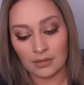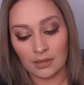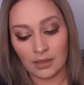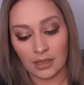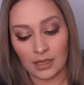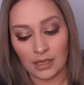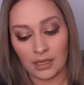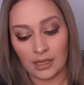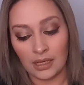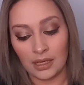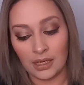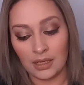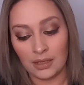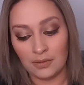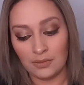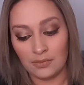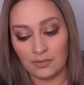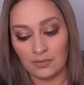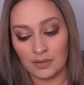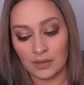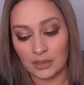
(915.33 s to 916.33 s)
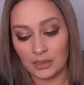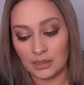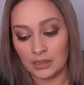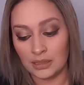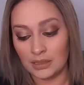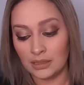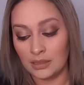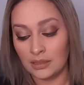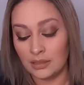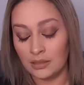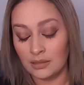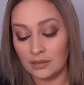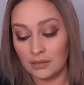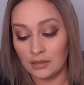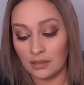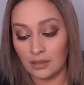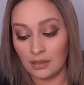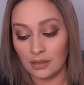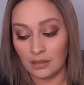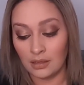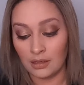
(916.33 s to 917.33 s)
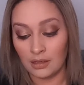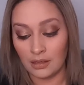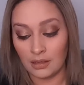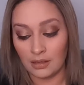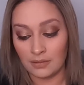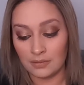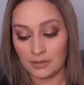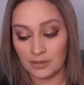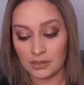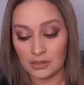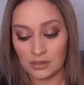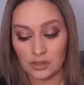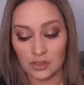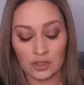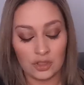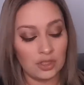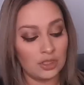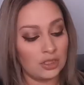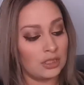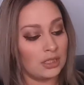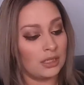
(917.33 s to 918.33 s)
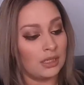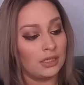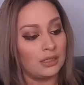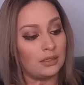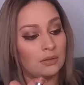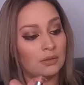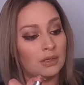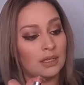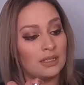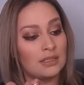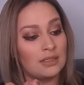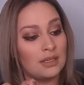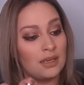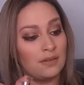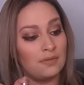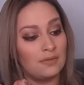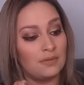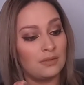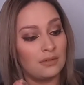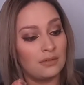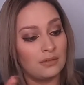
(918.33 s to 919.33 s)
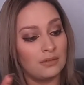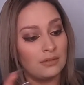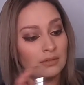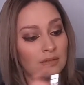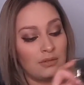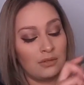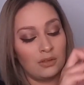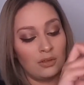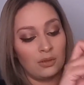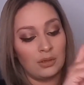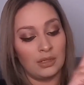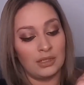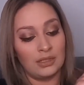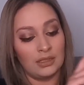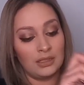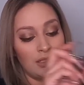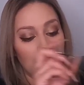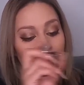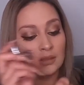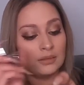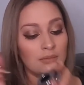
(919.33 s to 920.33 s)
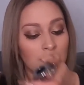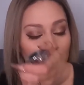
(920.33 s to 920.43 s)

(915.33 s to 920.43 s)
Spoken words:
I fucking love this shit. Like, you guys have no idea.